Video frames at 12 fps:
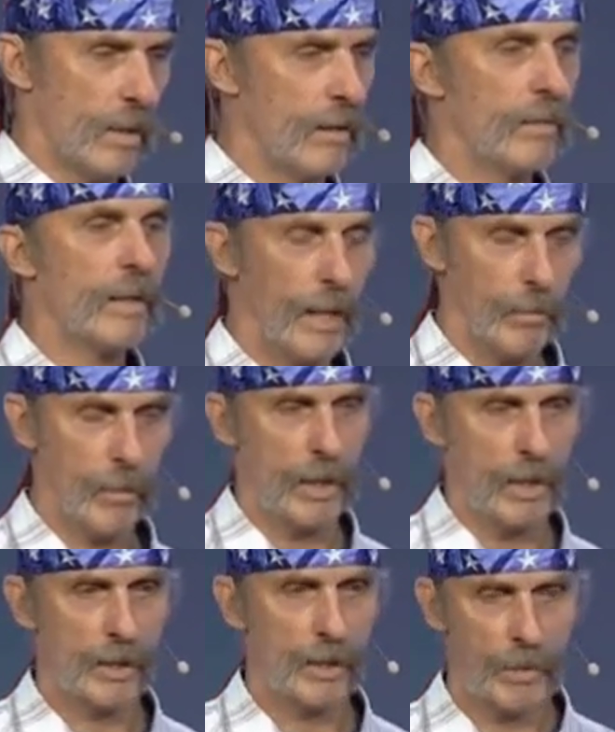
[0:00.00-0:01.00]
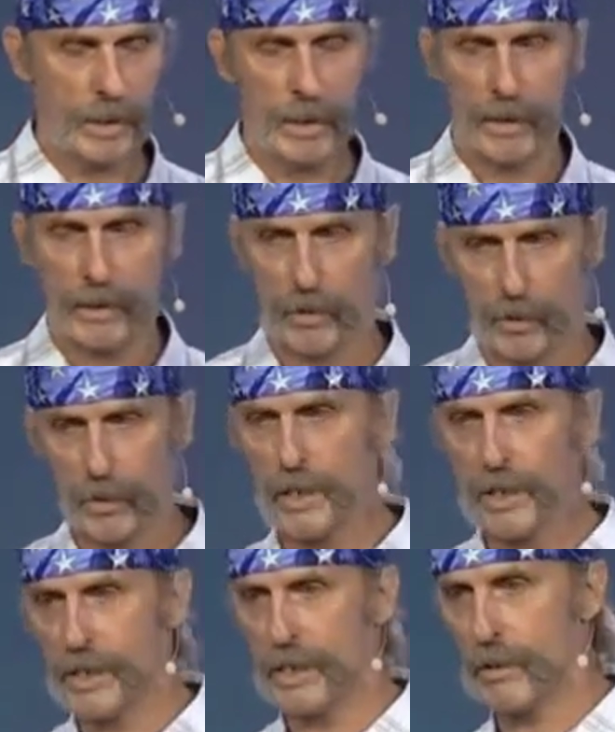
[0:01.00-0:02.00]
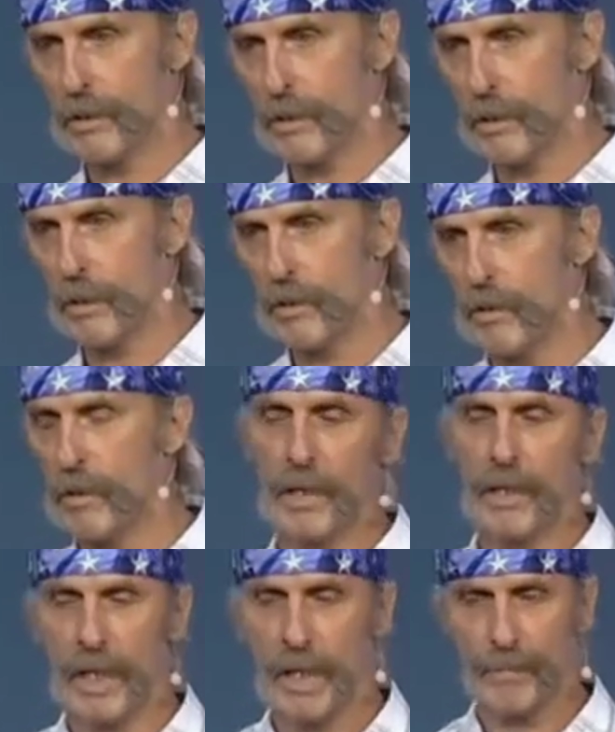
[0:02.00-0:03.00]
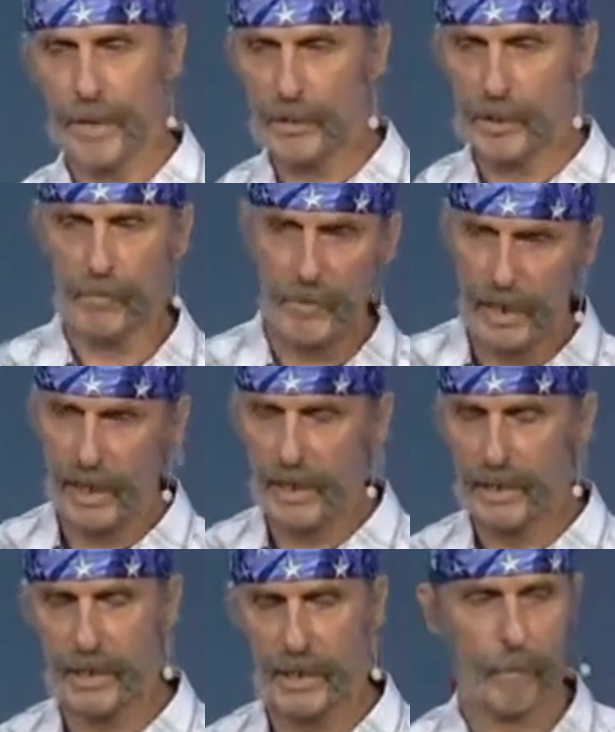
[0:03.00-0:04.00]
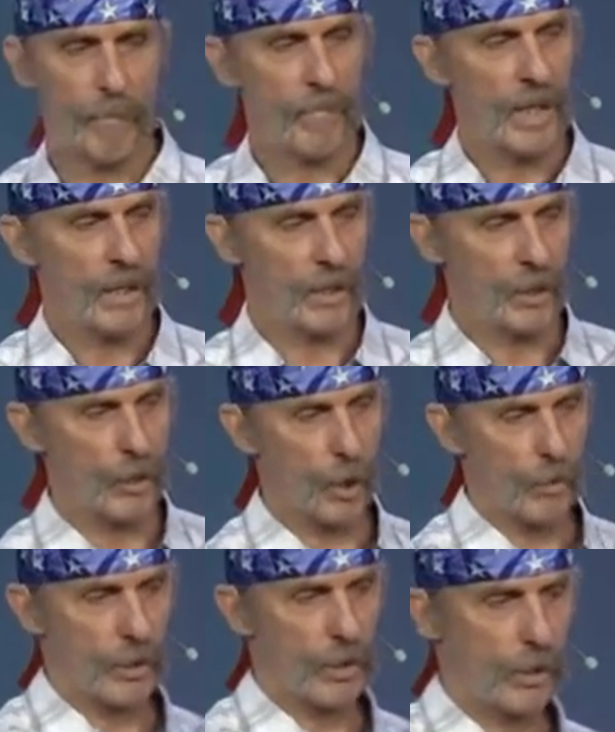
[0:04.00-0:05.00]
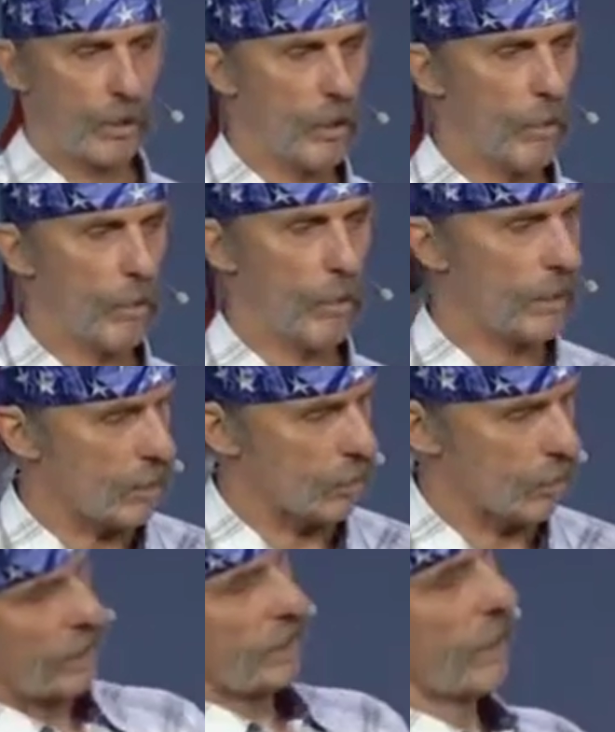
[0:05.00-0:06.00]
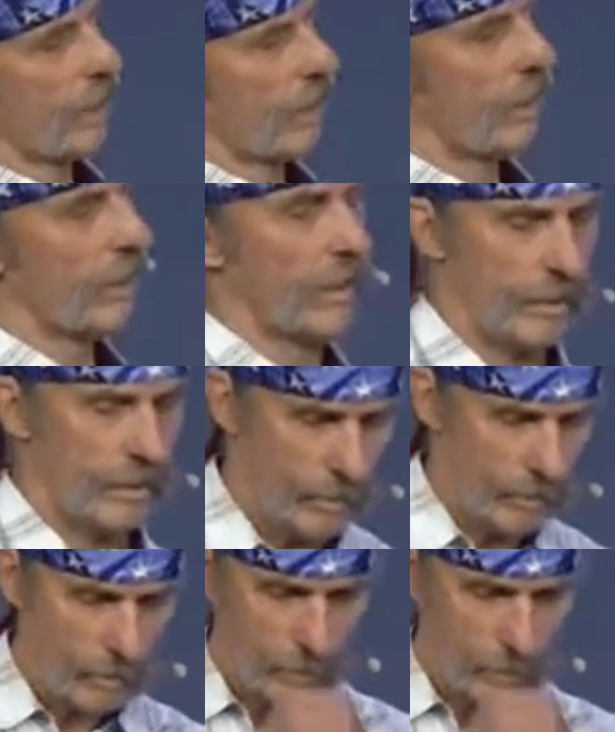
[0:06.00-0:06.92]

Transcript: Well, I was because as soon as he said good to go, I'd managed to get my hand out the door was still open, and I was running down the hall.